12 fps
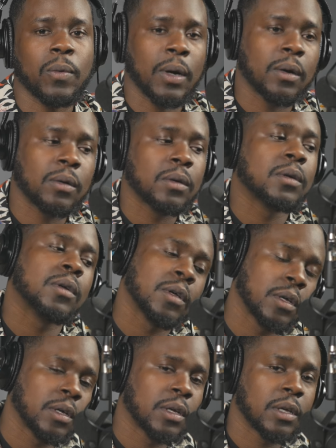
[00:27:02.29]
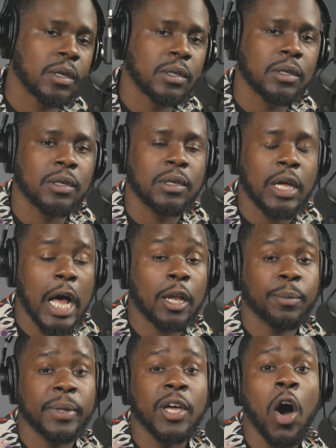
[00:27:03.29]
well,
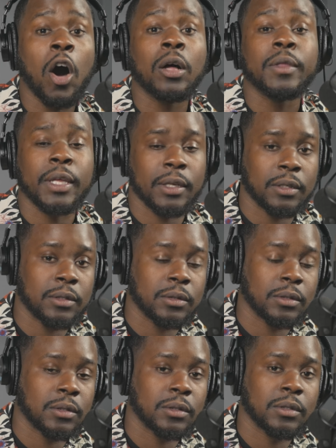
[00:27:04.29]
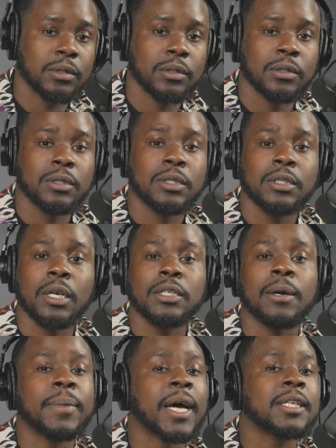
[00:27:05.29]
I'll be gone then. Because
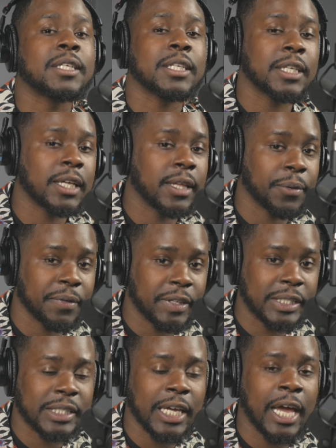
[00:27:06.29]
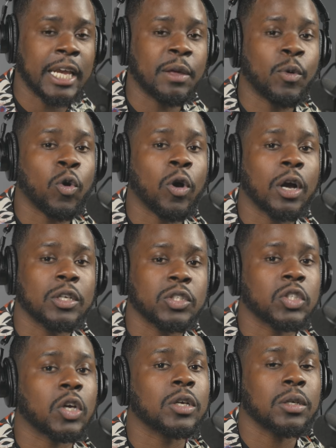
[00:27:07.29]
I'm not dealing with this anymore,
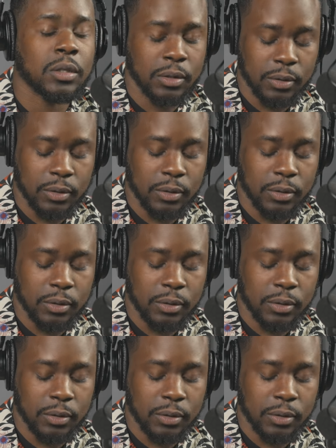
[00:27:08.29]
sir.